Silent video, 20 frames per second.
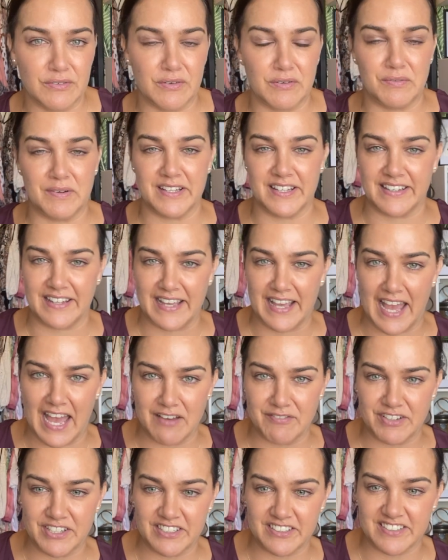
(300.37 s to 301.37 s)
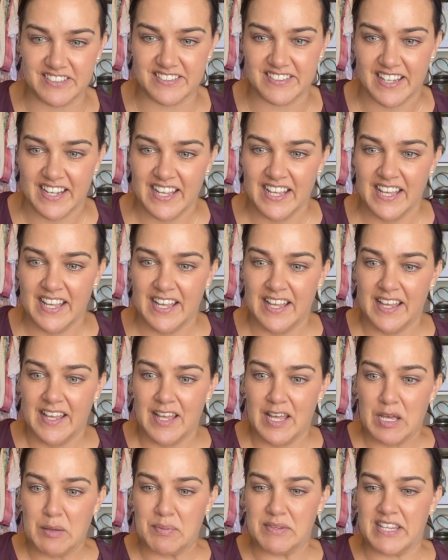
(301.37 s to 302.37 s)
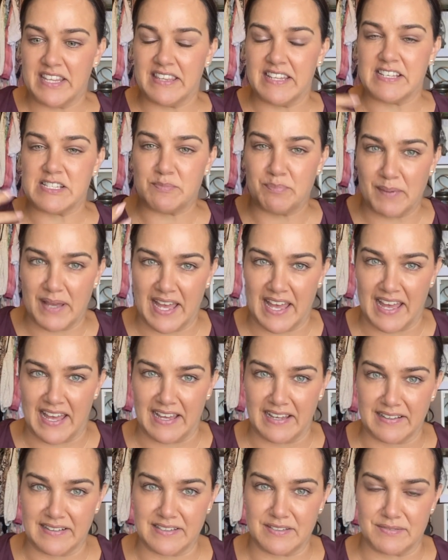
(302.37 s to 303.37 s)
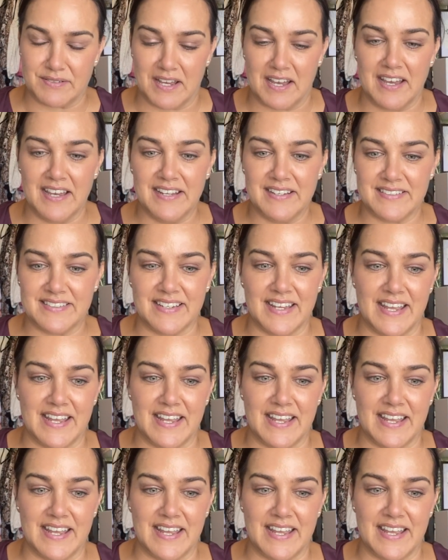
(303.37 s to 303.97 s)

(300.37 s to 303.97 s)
or whether they haven't. But then there's bags, right?